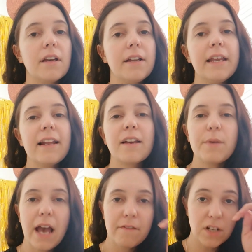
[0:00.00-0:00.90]
yeah, like
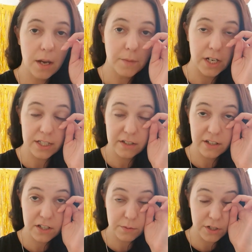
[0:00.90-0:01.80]
we have time, guys. So
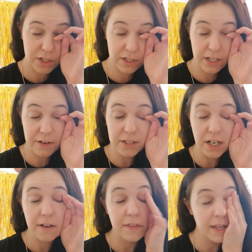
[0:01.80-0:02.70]
I just wanted to see. So that was
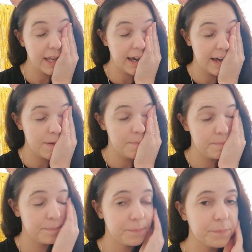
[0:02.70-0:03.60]
kind of
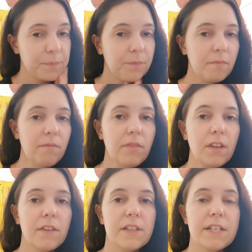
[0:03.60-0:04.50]

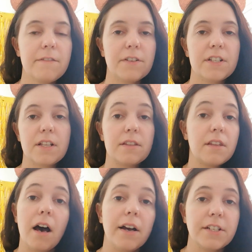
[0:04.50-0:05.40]
the difference that
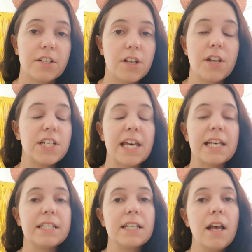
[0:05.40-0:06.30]
I just
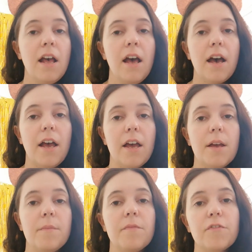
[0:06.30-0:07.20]
noticed
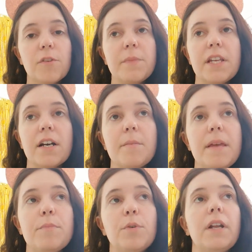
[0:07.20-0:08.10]
from the younger
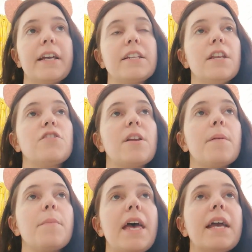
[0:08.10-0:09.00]
people, like, you know,
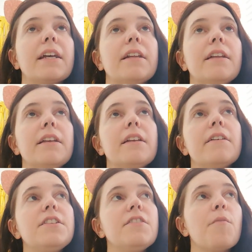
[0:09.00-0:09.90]
dreaming big. And, you
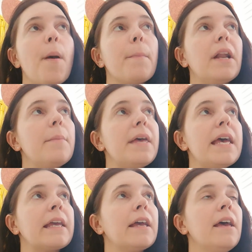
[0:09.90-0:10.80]
know, I do remember like
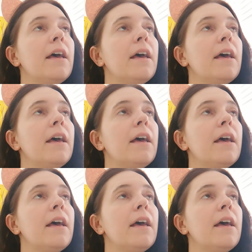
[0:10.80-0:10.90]
being